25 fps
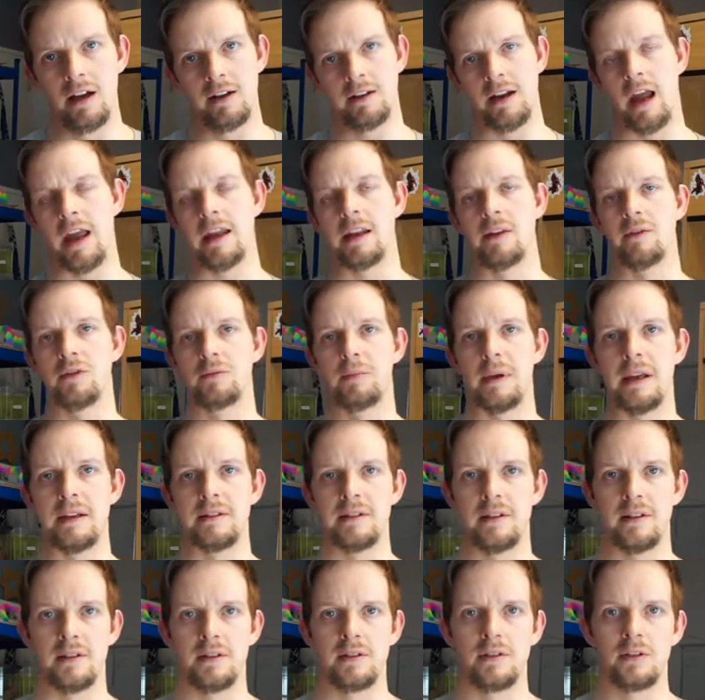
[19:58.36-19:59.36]
native
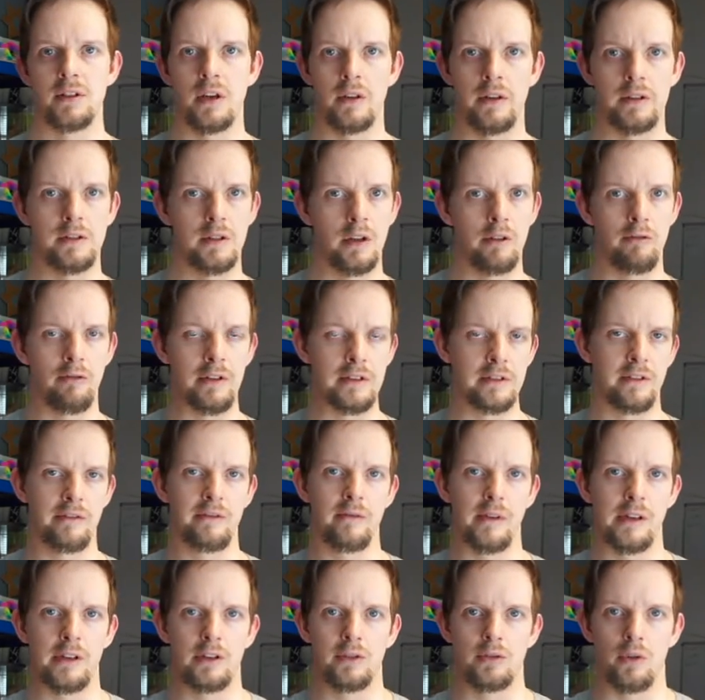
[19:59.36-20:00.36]
species, so there's no reason
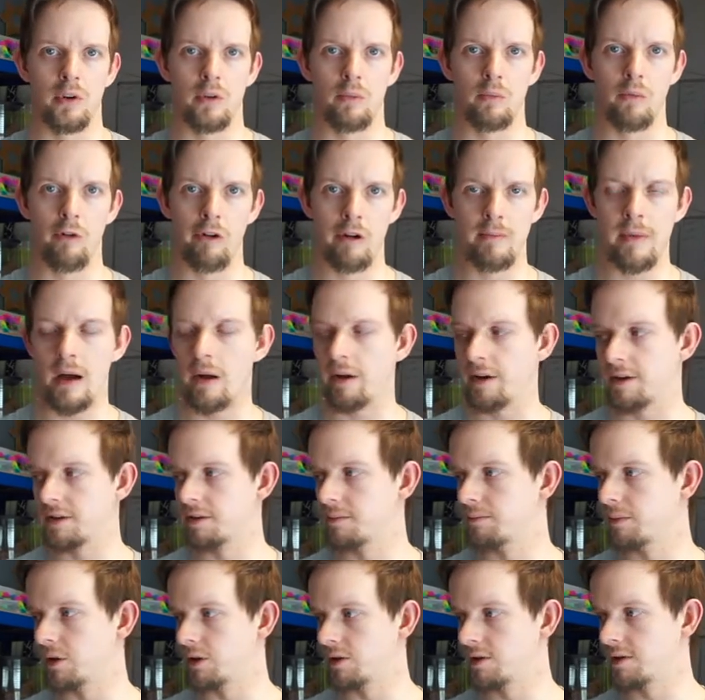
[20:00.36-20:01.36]
for me to sort of worry about it,
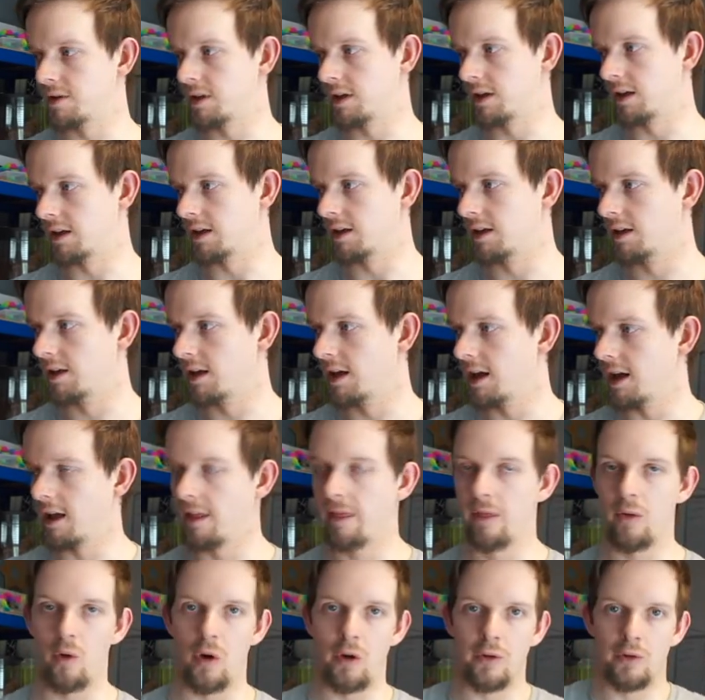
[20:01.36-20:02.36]
but
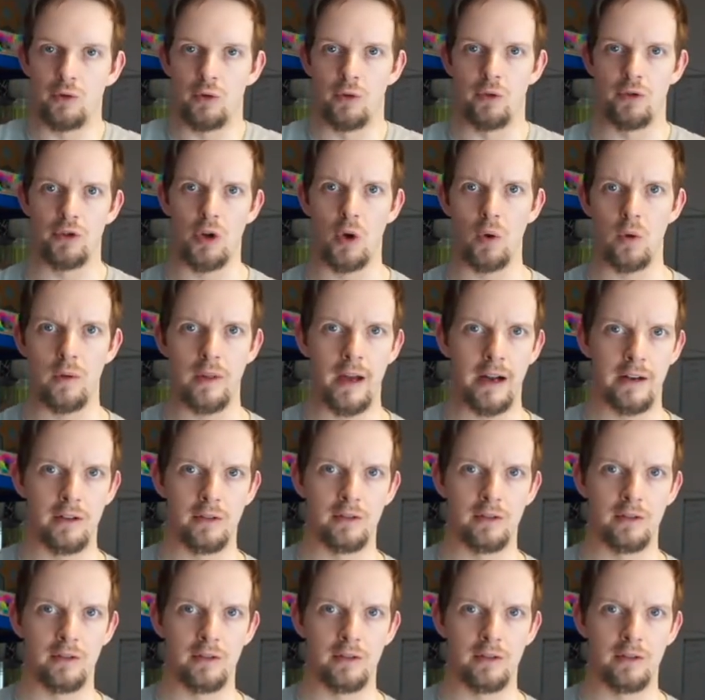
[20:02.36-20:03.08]
thought I'd sort of show you that.